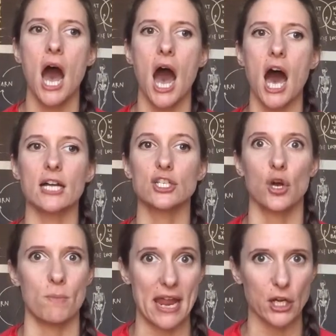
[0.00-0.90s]
Uh,
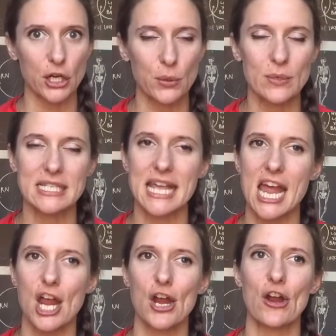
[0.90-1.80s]
Tomater was
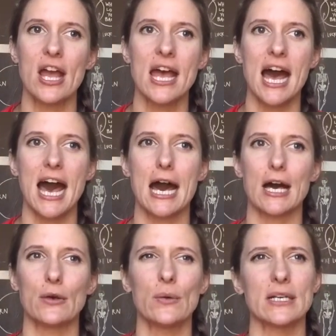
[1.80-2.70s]
there.
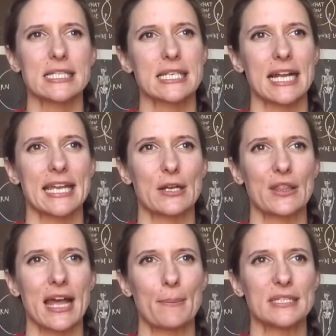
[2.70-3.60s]
Uh, who else did I get
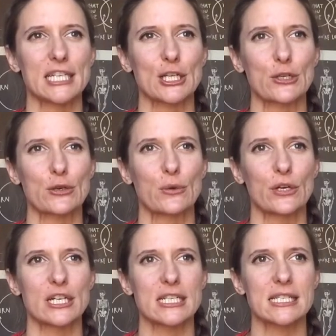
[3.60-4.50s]
on that particular
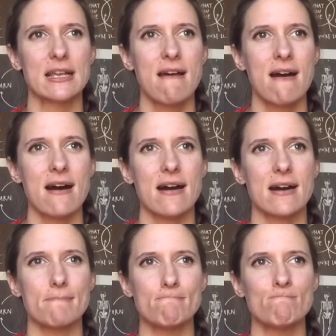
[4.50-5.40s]
course?
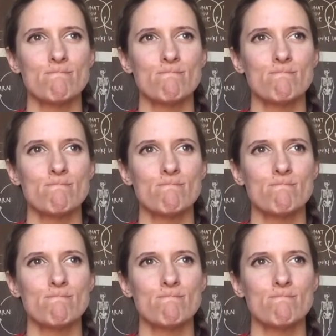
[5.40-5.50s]
Um,